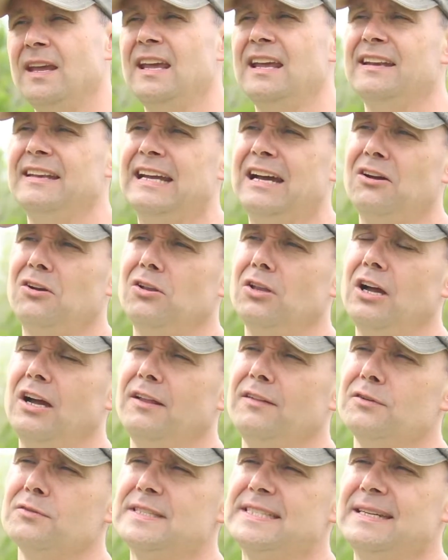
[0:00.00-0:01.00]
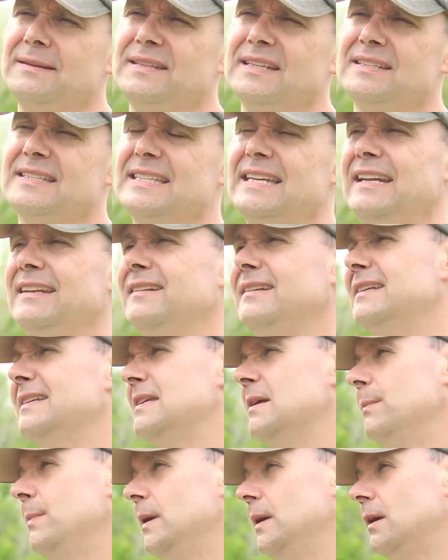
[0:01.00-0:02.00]
Now, a lot of those symptoms tend to
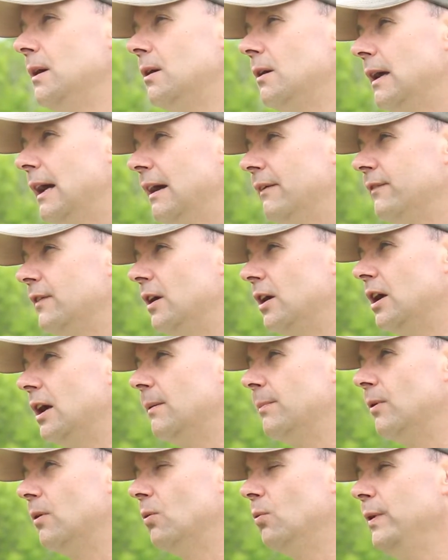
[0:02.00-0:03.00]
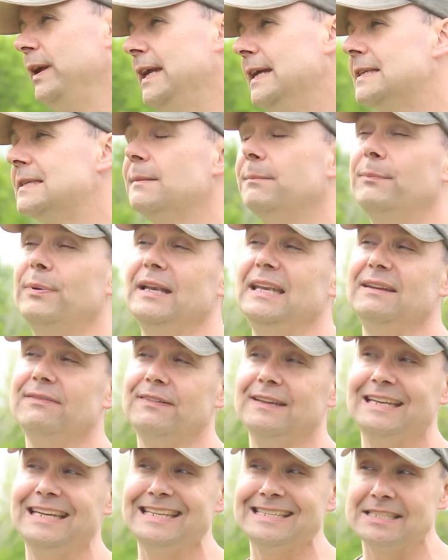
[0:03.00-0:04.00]
disappear after a couple of weeks, but if
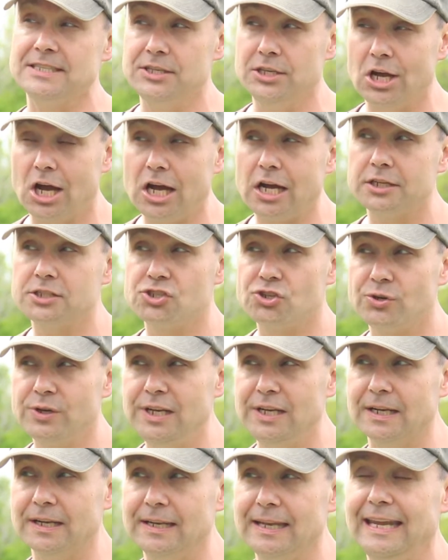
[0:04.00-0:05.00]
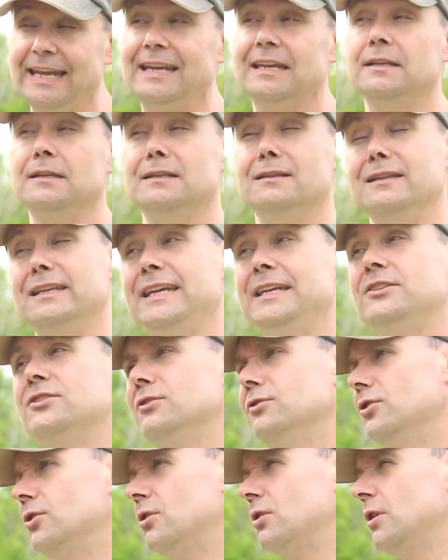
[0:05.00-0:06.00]
it is not treated, it can lead to
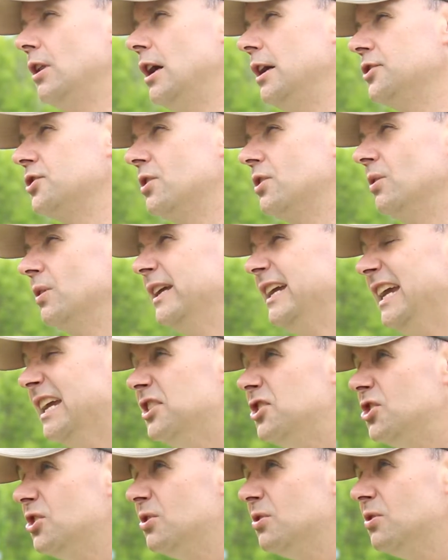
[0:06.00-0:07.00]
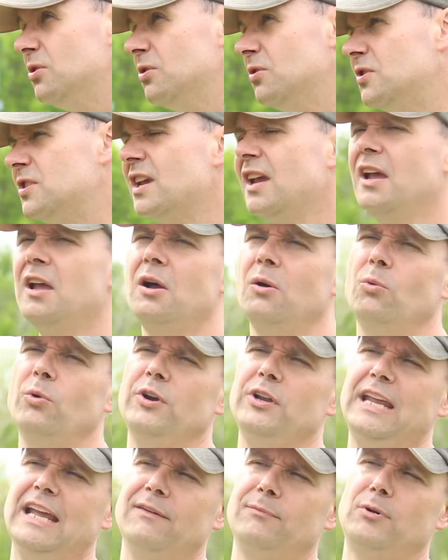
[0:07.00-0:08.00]
neurological issues where
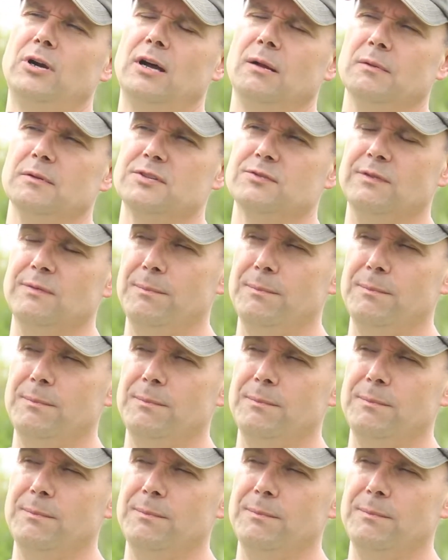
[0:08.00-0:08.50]
you have problems with